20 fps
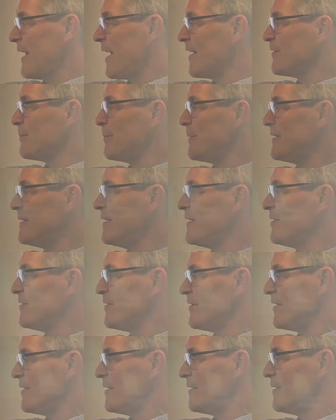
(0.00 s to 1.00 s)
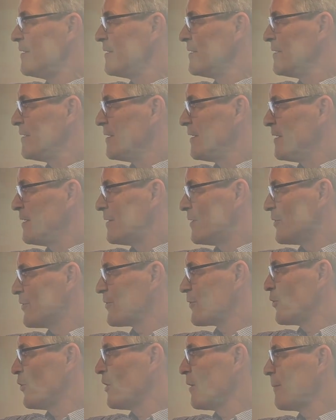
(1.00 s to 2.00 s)
SBDC, your
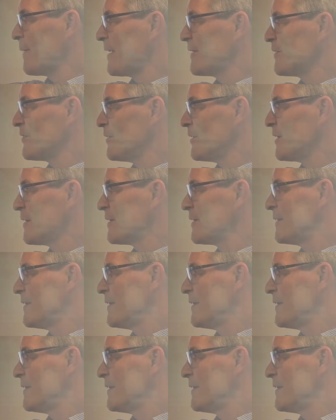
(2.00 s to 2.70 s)
SCORE mentor.